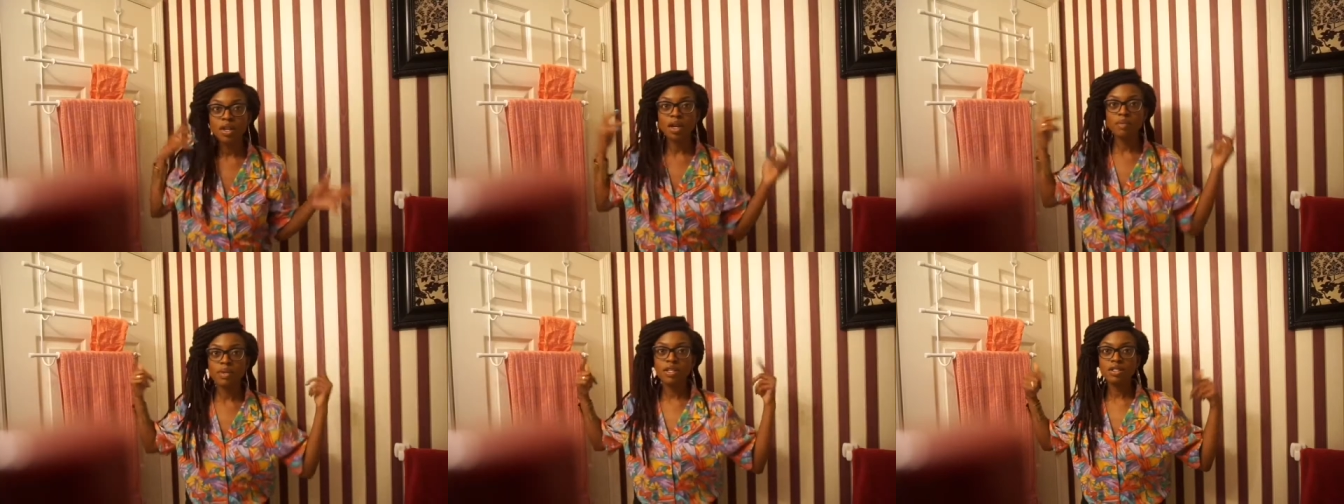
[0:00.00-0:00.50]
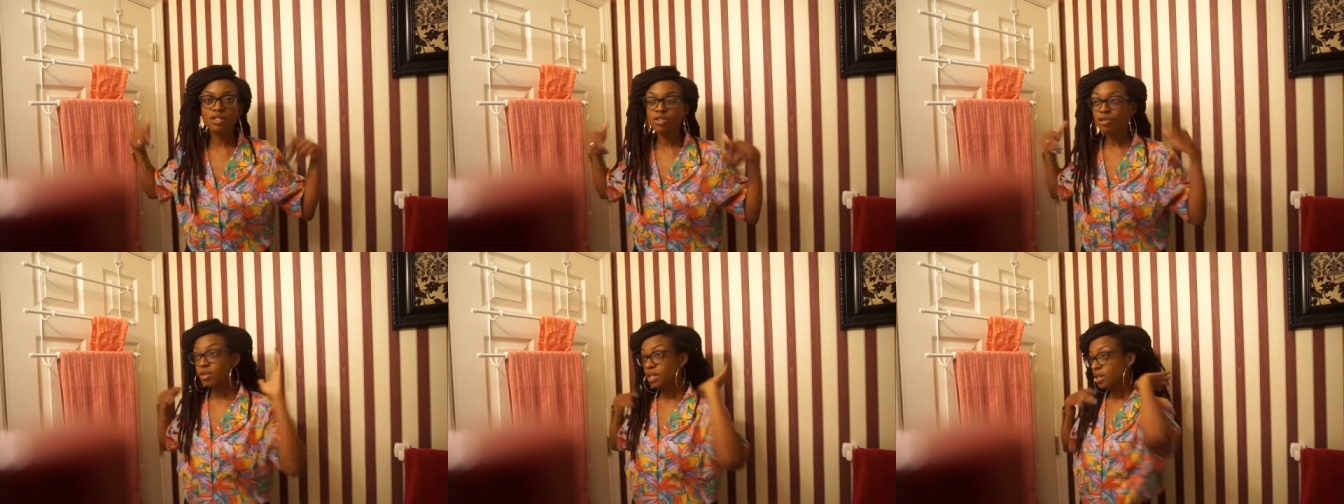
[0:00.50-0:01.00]
up in this
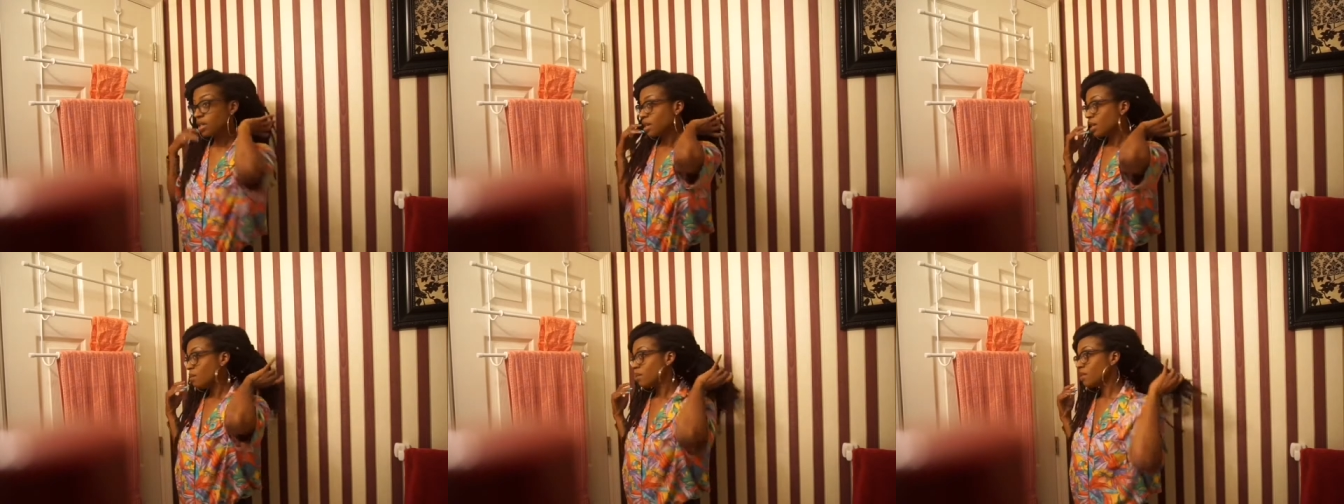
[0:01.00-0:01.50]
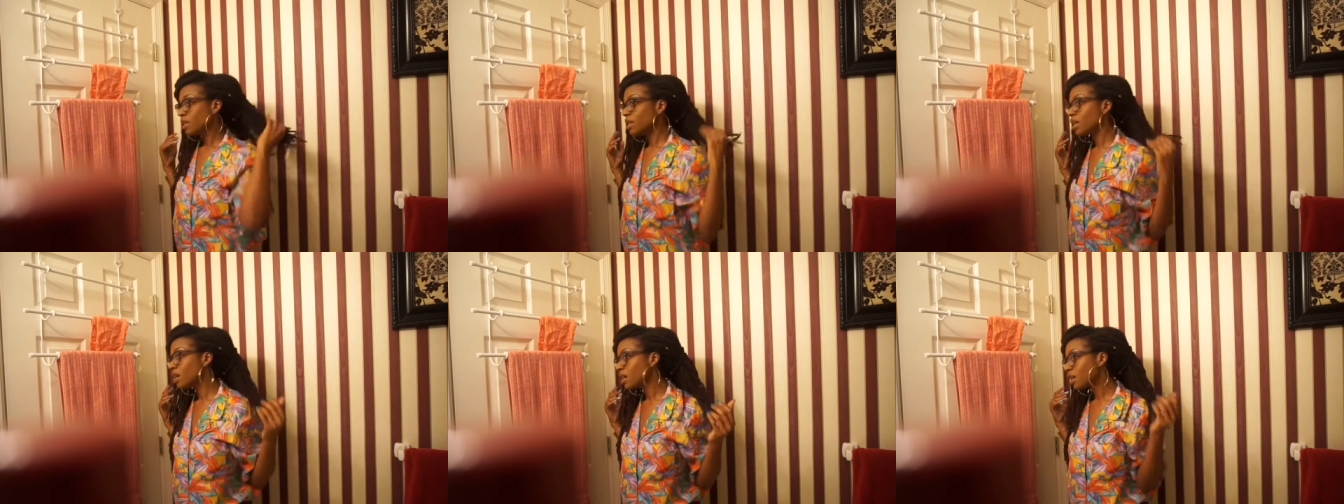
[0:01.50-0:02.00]
joint and I'm gonna be
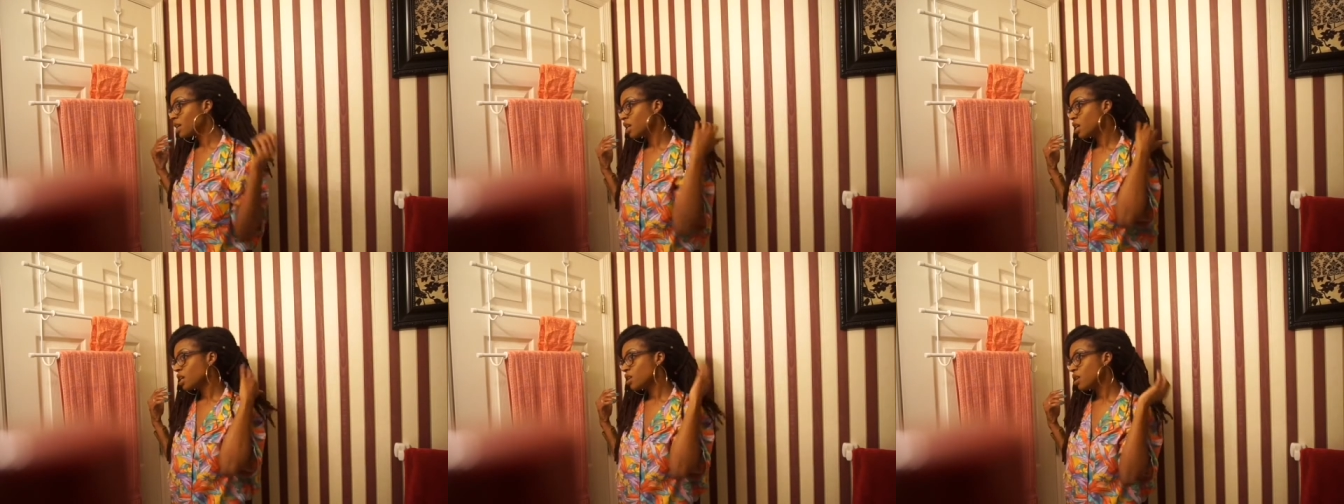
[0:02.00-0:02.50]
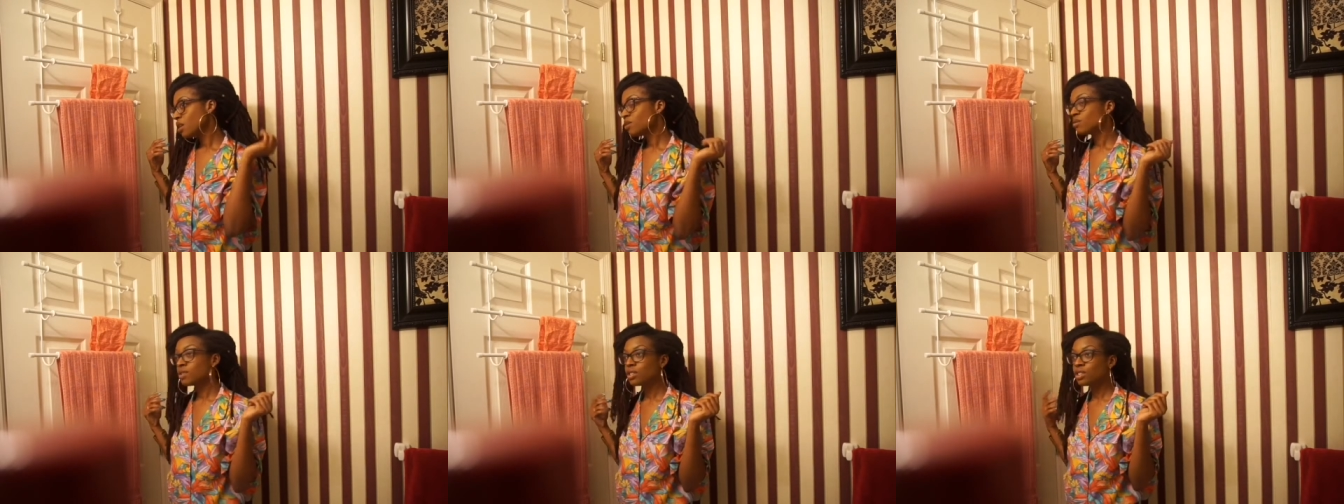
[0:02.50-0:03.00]
like, you
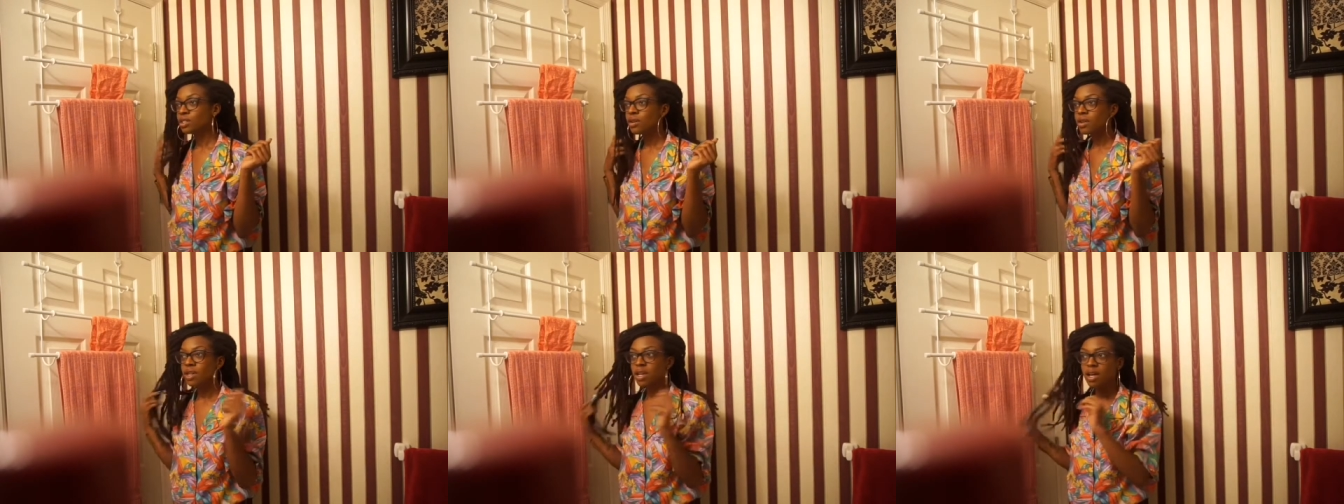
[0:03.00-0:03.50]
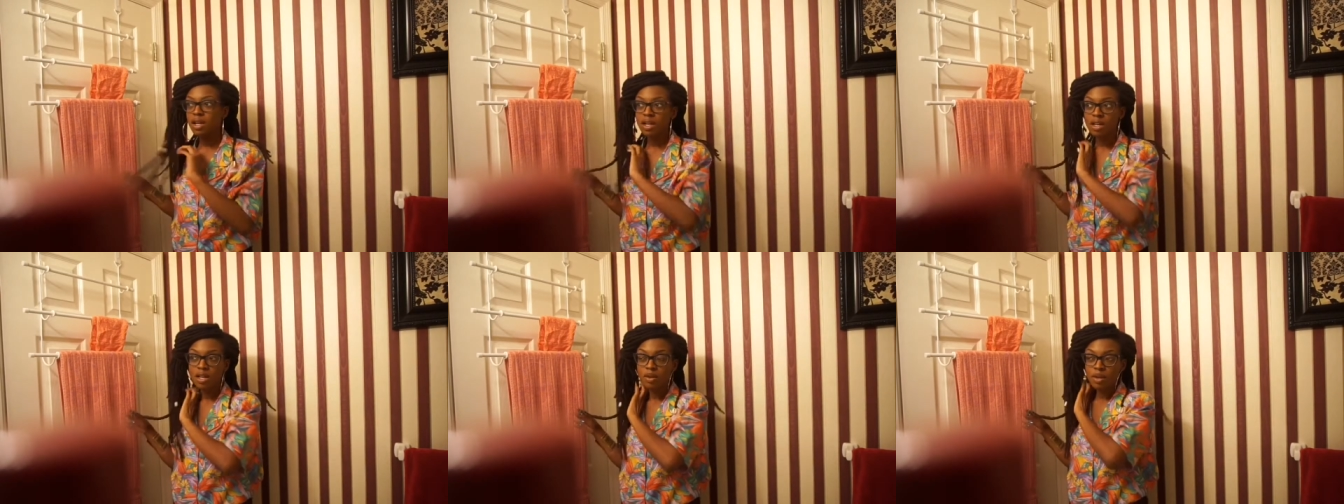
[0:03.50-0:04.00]
know, showing
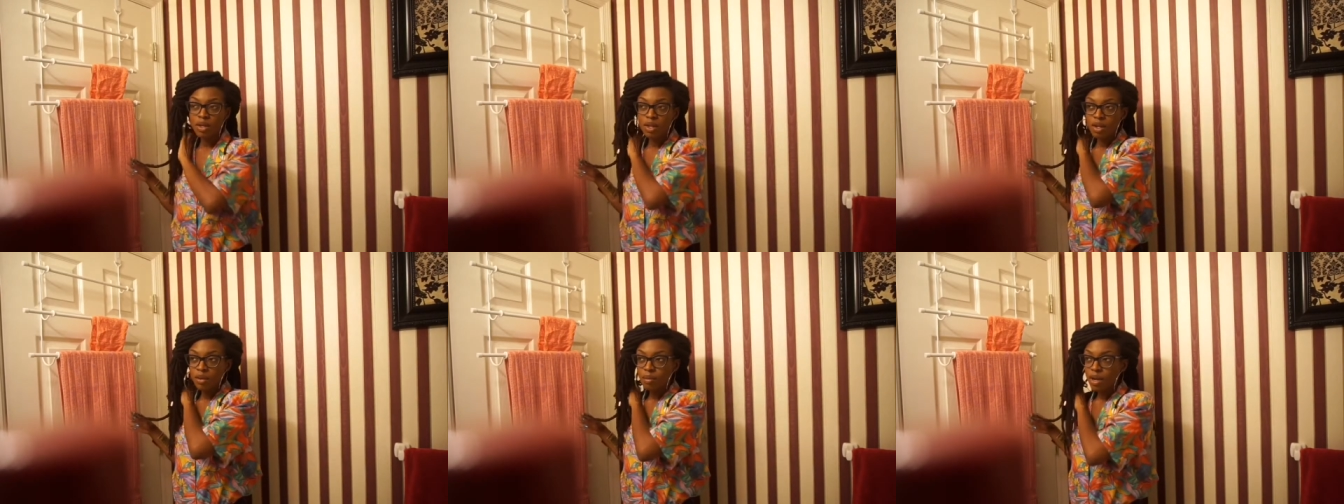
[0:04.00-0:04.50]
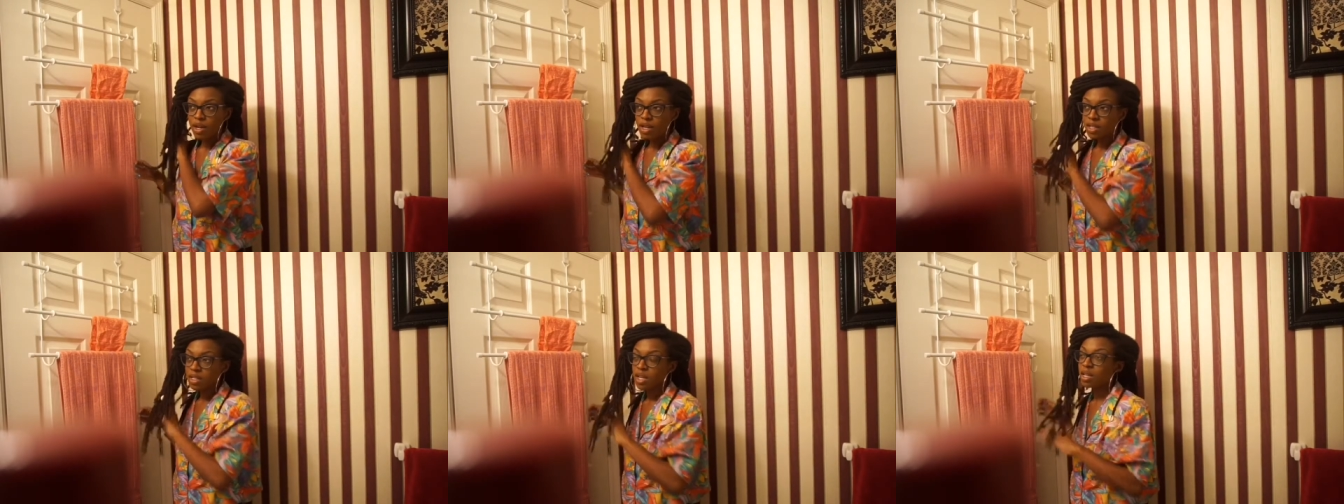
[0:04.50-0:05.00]
y'all my
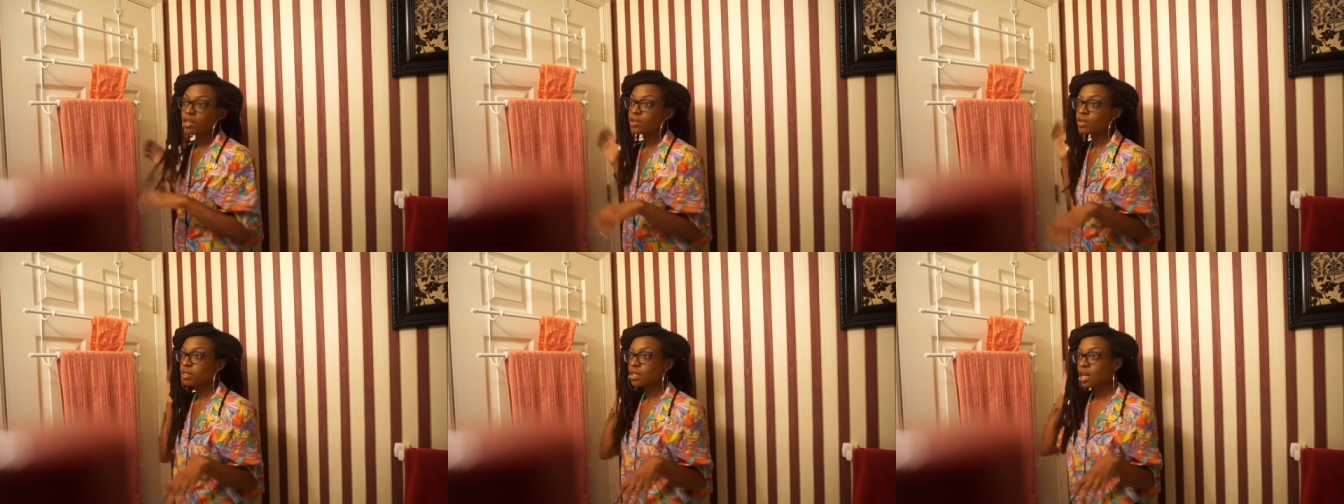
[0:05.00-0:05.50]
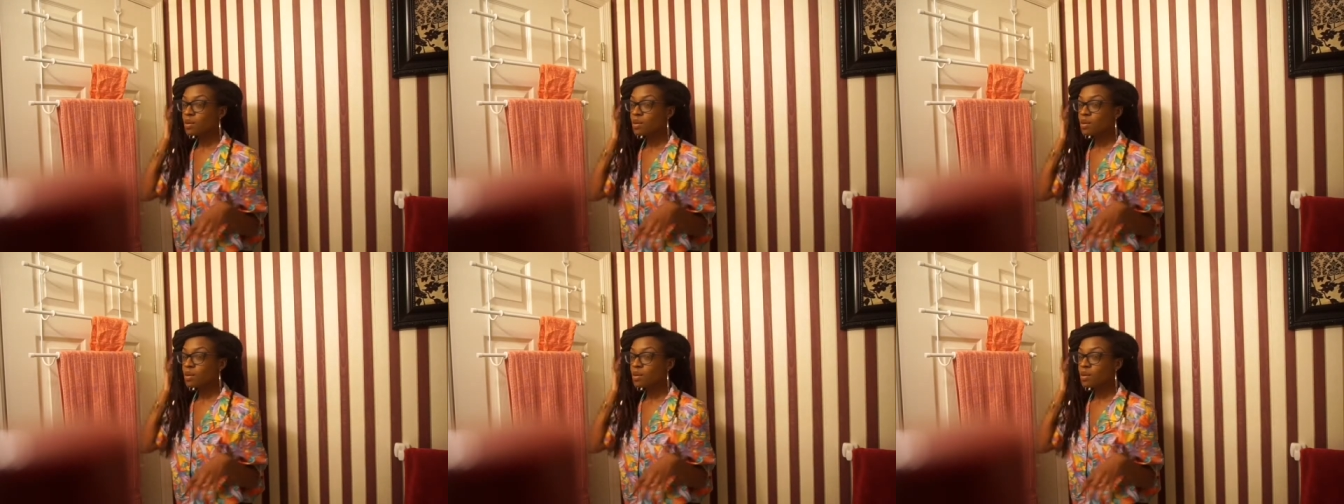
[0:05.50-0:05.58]
hairstyles.